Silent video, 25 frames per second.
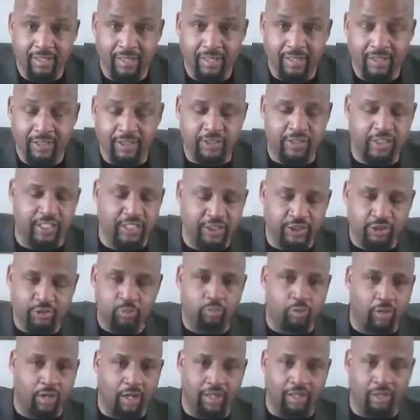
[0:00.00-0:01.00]
It's because
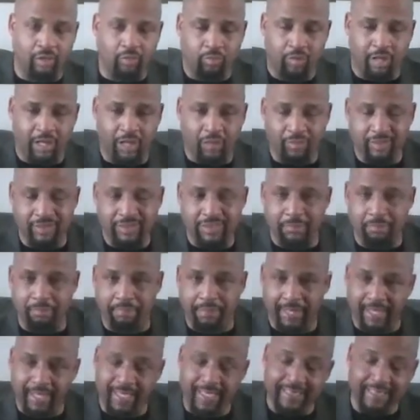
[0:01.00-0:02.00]
you're walking around with your
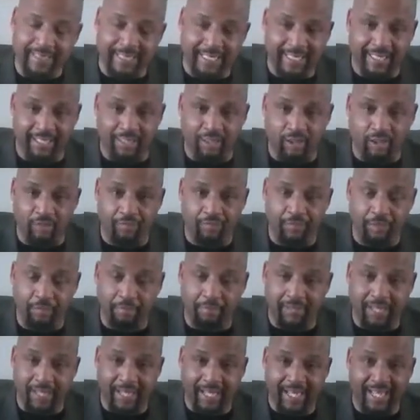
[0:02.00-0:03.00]
pants hanging off your
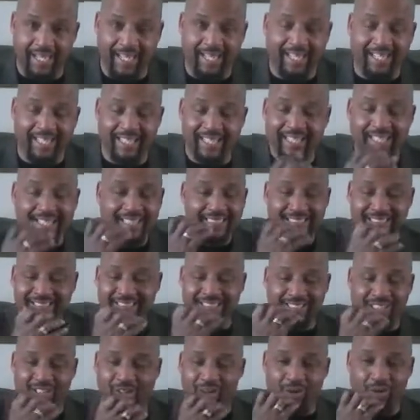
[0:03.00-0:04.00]
behind,
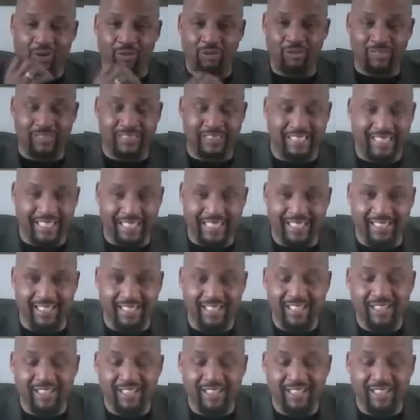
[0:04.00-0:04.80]
gold teeth,